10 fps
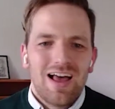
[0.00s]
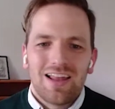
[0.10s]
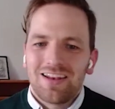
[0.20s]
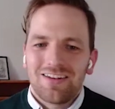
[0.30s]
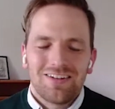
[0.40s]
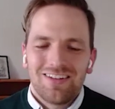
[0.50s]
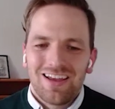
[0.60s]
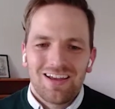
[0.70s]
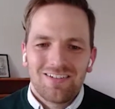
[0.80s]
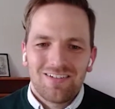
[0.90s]
And
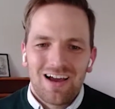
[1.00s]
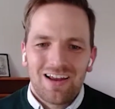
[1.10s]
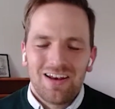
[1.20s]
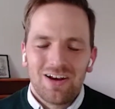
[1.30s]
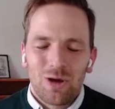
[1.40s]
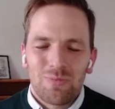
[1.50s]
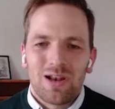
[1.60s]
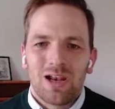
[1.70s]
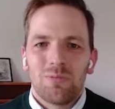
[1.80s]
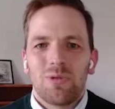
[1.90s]
yeah, I ended up
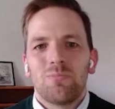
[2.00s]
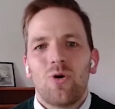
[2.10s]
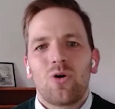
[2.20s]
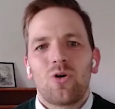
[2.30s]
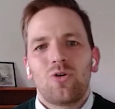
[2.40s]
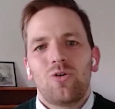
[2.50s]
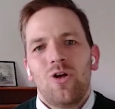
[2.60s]
in a little bit more